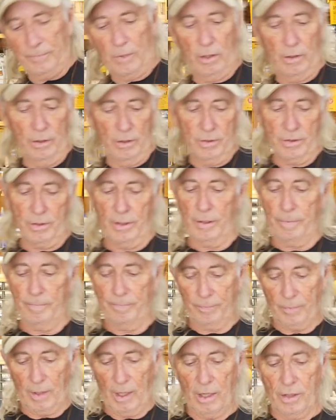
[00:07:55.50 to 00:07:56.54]
there it is there
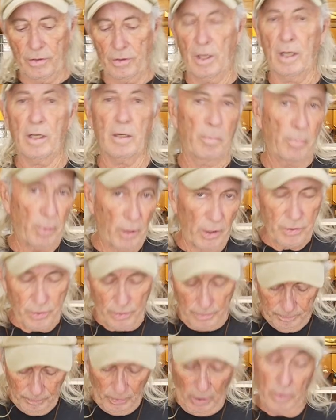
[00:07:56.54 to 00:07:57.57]
and it's a
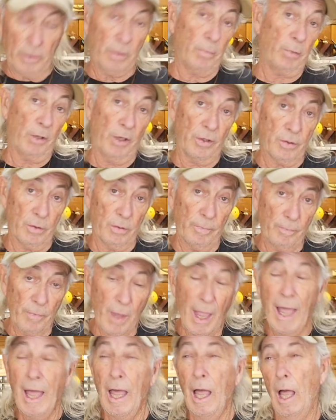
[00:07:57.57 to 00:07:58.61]
compressor air compressor
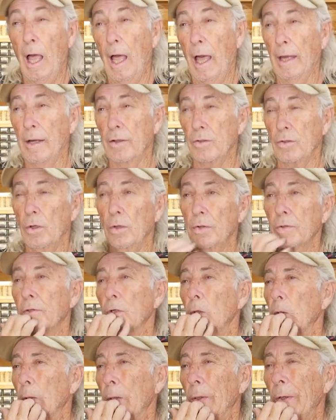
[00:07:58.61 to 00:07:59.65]
and it's
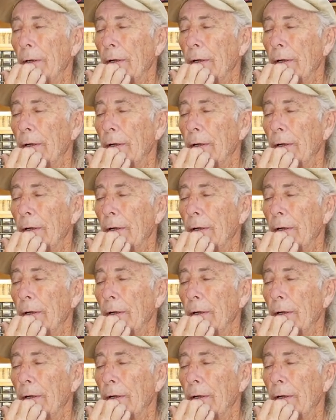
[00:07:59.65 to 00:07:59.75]
also